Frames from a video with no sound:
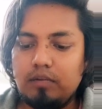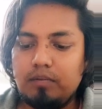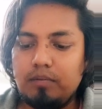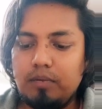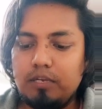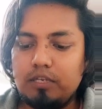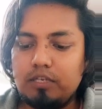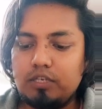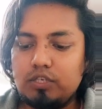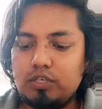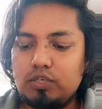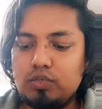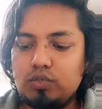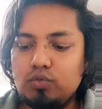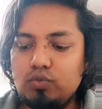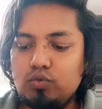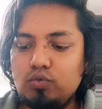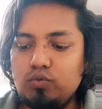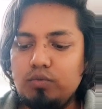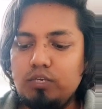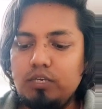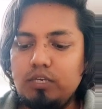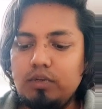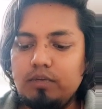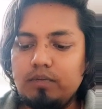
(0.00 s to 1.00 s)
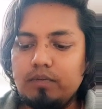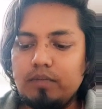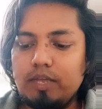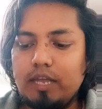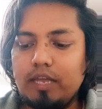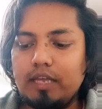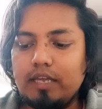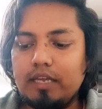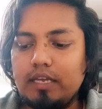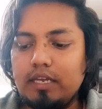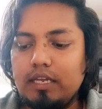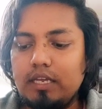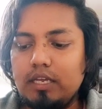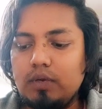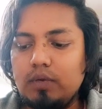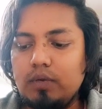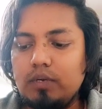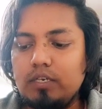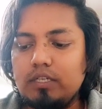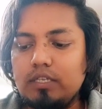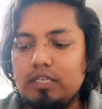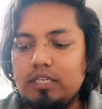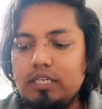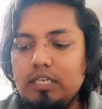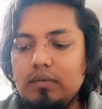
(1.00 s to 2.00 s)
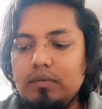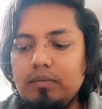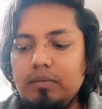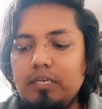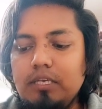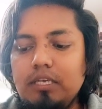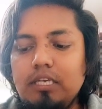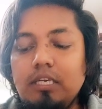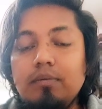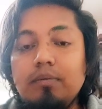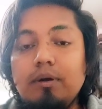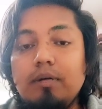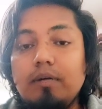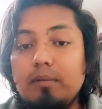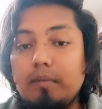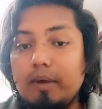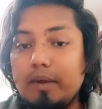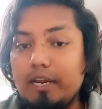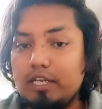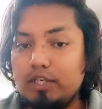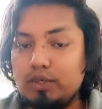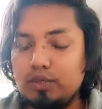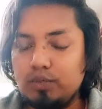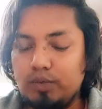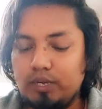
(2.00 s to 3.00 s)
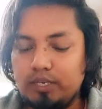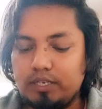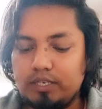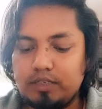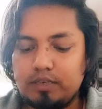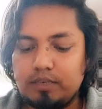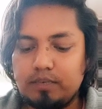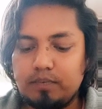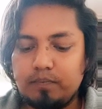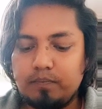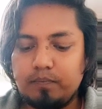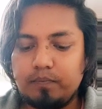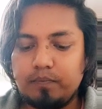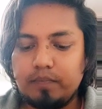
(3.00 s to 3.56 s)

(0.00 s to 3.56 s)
plus 2b, I can equate 3b e power minus 2x.